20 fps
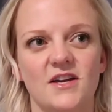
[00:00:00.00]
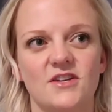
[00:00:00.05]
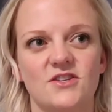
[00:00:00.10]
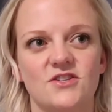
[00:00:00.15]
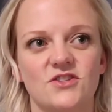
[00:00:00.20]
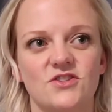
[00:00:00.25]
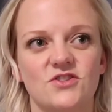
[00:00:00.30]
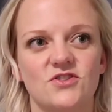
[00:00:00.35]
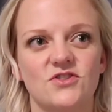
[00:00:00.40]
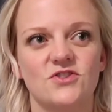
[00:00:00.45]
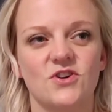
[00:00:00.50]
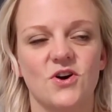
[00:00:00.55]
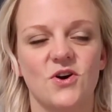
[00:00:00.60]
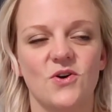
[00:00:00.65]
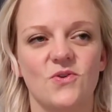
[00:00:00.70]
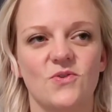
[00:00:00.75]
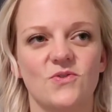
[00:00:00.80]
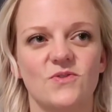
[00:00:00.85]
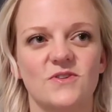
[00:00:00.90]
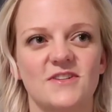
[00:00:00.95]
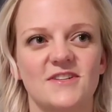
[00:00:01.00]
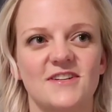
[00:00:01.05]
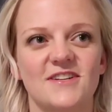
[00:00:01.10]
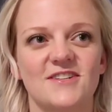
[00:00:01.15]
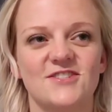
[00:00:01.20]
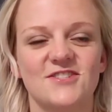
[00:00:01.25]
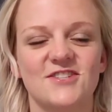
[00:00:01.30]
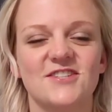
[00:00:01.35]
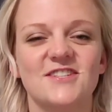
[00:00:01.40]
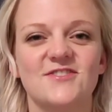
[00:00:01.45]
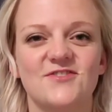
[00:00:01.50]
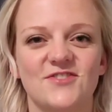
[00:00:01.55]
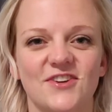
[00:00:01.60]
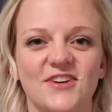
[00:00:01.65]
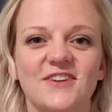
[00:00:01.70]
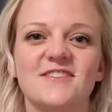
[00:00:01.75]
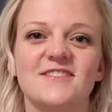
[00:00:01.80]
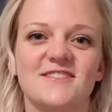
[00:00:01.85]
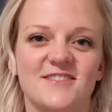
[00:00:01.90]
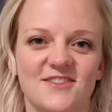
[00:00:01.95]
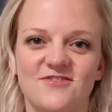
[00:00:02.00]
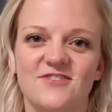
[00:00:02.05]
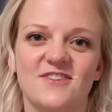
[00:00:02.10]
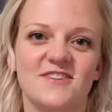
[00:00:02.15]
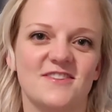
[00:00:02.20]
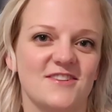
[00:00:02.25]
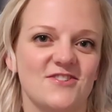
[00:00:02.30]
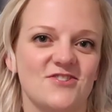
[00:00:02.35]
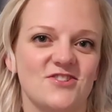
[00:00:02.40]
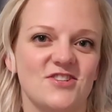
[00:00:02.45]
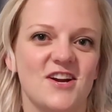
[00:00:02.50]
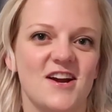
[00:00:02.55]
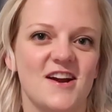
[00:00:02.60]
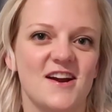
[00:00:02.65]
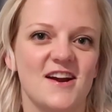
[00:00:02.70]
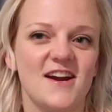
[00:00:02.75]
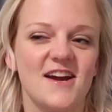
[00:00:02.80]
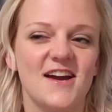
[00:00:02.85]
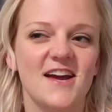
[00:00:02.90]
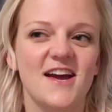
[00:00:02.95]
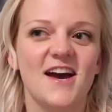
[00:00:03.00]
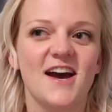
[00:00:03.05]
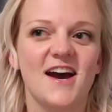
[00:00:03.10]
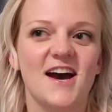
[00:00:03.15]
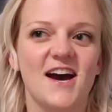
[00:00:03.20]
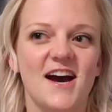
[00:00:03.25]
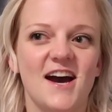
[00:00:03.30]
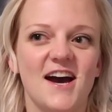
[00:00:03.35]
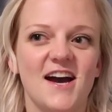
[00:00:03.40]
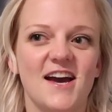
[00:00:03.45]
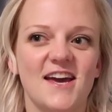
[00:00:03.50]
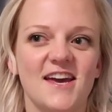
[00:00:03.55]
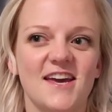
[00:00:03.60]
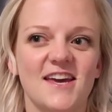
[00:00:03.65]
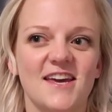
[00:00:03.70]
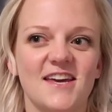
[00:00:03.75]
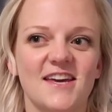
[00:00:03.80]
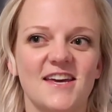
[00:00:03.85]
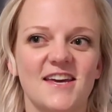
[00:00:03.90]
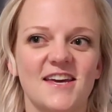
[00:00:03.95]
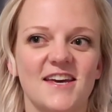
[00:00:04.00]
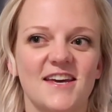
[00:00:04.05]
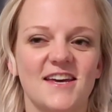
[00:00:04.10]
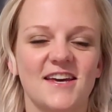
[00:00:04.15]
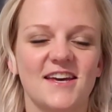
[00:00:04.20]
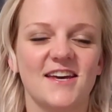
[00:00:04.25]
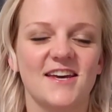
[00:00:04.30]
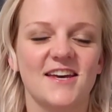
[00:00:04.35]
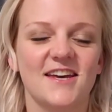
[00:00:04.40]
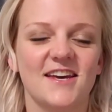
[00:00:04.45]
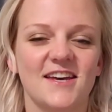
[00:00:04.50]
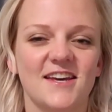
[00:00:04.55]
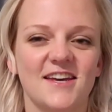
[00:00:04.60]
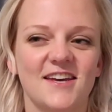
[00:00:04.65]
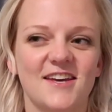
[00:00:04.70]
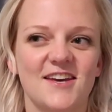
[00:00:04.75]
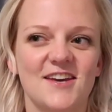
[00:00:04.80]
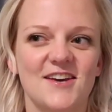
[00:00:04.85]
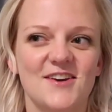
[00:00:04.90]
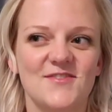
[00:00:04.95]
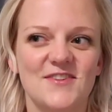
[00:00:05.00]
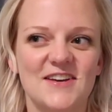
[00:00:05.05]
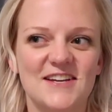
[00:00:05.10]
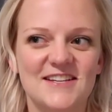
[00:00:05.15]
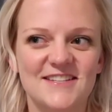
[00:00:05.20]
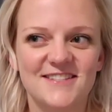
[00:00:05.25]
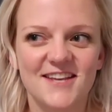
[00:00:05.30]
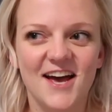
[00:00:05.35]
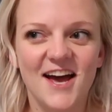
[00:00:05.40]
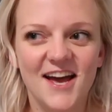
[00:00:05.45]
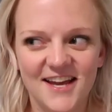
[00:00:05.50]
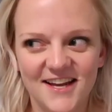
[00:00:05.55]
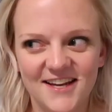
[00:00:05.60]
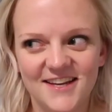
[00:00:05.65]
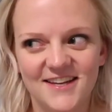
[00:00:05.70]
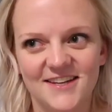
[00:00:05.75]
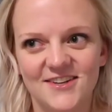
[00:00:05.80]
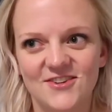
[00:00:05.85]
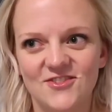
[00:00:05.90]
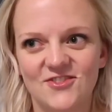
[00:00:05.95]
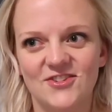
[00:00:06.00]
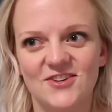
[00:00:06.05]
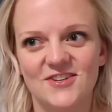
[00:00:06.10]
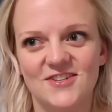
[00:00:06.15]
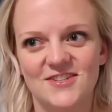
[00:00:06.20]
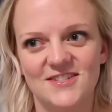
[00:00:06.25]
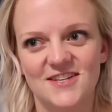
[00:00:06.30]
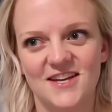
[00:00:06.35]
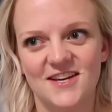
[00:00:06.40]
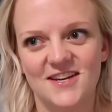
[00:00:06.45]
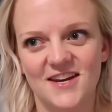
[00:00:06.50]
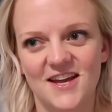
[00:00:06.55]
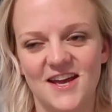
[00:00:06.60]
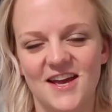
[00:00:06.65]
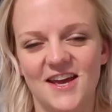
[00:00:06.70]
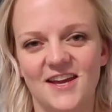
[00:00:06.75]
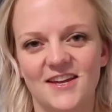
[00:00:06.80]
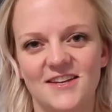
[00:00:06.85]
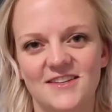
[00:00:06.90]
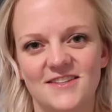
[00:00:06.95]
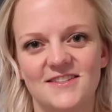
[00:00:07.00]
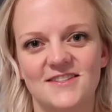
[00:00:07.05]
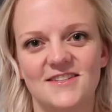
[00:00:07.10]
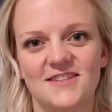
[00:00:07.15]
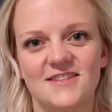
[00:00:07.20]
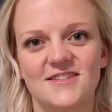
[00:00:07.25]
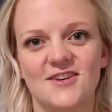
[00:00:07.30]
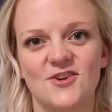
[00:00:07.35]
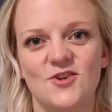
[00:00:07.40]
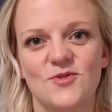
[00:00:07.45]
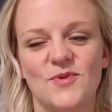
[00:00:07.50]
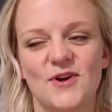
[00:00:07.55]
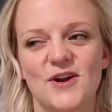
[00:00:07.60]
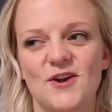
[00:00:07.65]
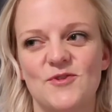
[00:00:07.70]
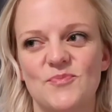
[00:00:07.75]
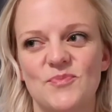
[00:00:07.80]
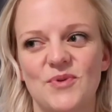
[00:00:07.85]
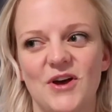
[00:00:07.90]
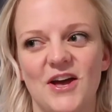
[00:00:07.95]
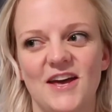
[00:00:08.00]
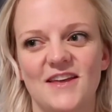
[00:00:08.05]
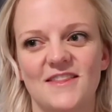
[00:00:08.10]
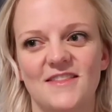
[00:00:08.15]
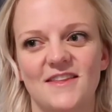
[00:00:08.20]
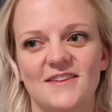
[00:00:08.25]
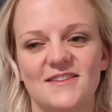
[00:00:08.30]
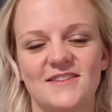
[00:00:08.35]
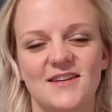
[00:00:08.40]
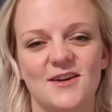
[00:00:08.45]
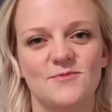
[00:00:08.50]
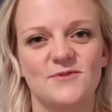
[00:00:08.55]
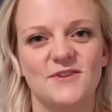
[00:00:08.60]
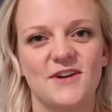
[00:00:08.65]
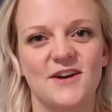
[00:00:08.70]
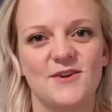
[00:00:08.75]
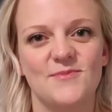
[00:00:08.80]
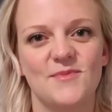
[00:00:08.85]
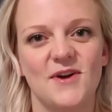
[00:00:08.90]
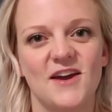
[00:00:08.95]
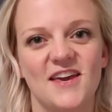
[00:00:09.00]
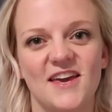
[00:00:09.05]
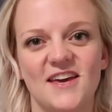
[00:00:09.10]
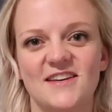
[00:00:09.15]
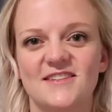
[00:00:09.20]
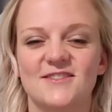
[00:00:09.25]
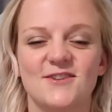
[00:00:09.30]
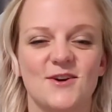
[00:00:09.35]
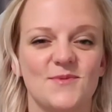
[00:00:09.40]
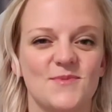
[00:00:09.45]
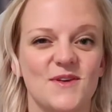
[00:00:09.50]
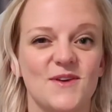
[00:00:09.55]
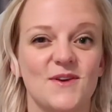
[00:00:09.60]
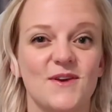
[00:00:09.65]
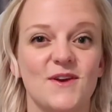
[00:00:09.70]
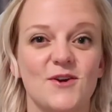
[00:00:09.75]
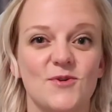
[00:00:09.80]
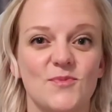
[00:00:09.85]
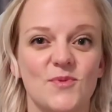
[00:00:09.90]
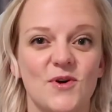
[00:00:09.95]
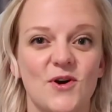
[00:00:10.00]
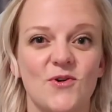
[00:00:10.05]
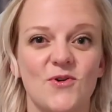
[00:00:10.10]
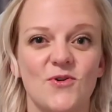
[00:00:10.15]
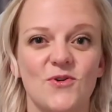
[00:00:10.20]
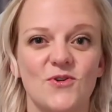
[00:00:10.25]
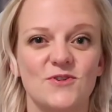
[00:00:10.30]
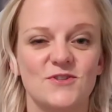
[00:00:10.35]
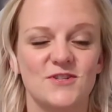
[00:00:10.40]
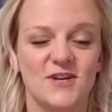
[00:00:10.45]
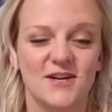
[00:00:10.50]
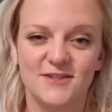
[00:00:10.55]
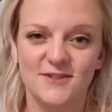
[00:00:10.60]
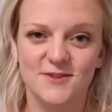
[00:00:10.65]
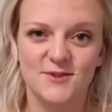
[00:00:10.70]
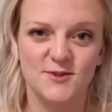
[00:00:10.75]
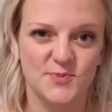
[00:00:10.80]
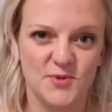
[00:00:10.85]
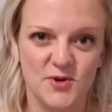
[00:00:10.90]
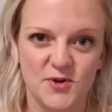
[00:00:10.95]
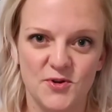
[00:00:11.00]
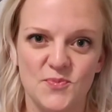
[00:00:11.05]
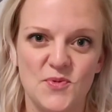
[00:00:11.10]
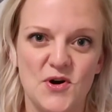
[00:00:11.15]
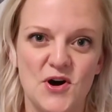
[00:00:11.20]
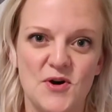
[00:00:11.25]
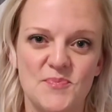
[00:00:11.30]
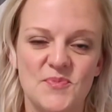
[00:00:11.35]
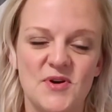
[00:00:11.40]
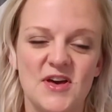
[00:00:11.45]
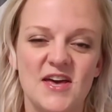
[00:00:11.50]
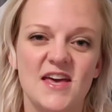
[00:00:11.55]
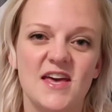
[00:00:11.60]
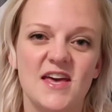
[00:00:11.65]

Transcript: just don't, it just feels different this year. I am excited for Sunday to celebrate, but at the same time, I can't stop thinking about Jackson's birth mom